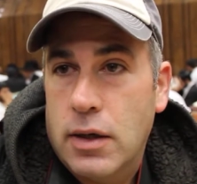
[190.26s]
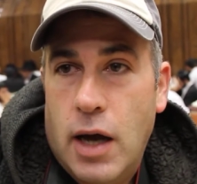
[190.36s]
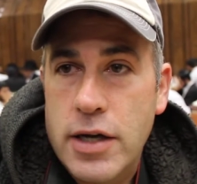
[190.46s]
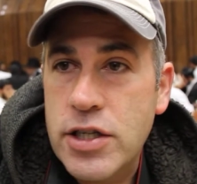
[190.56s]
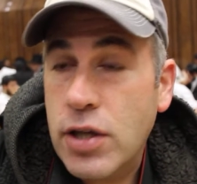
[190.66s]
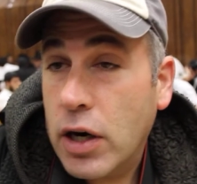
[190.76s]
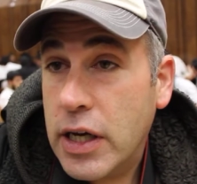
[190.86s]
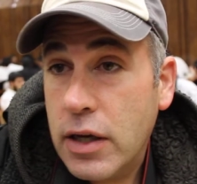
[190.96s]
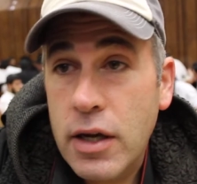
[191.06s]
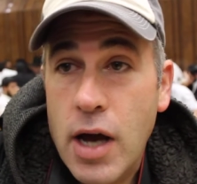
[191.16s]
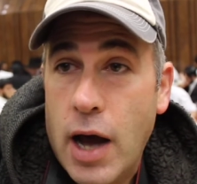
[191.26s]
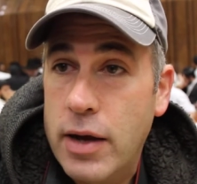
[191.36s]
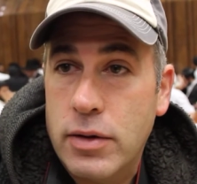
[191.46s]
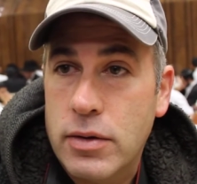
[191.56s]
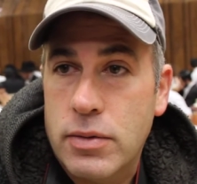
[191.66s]
I study. I
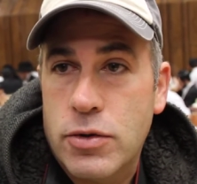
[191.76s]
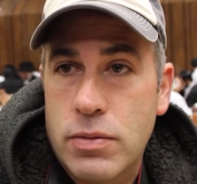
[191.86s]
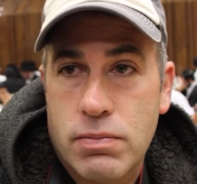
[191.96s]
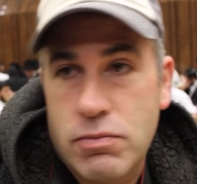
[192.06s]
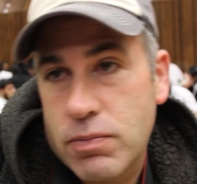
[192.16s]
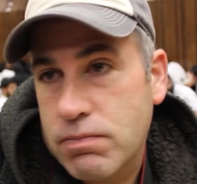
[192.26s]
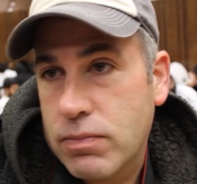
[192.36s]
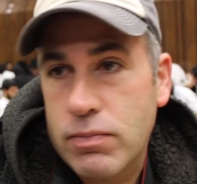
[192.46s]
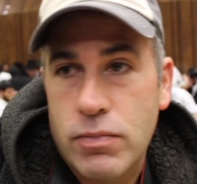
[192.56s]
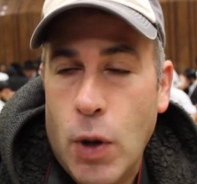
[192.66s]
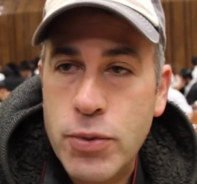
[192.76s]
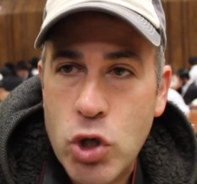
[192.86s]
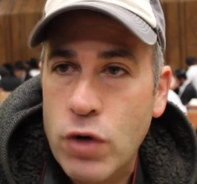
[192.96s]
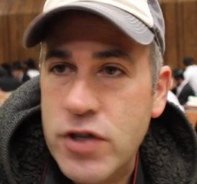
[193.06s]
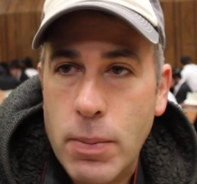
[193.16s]

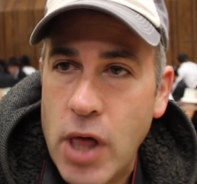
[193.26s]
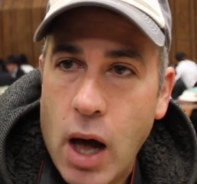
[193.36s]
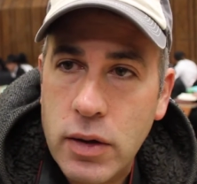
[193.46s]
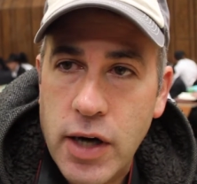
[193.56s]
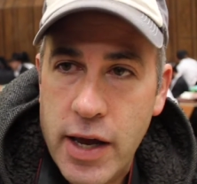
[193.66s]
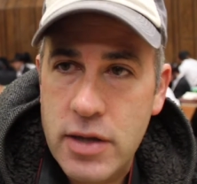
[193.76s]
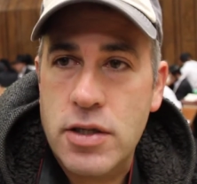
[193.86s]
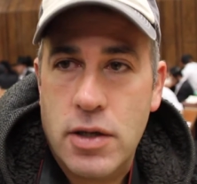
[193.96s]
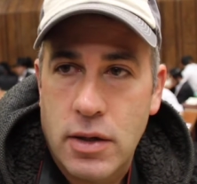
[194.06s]
observe some of the holidays.